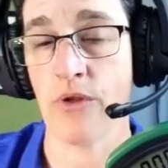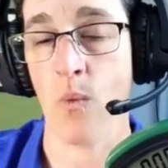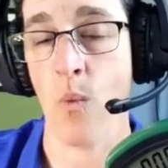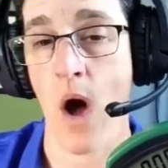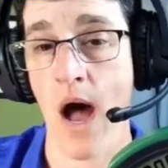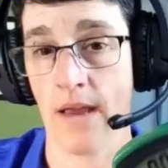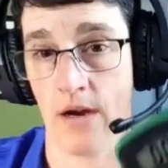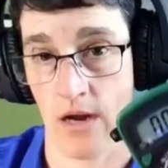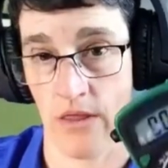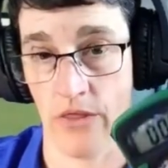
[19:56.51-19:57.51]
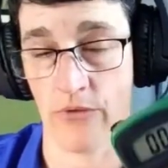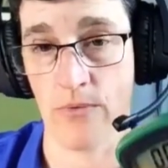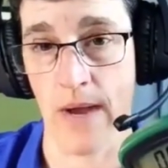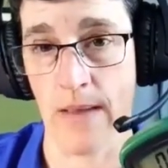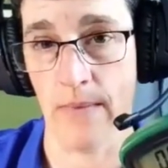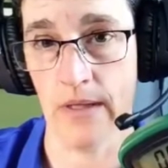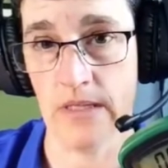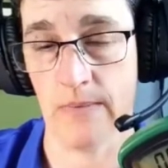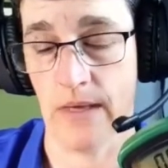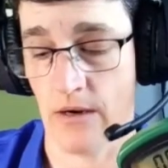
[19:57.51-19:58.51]
the wire and through my
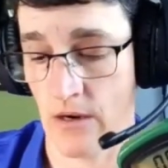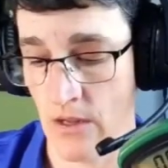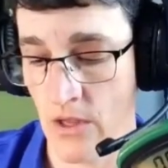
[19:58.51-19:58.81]
multimeter,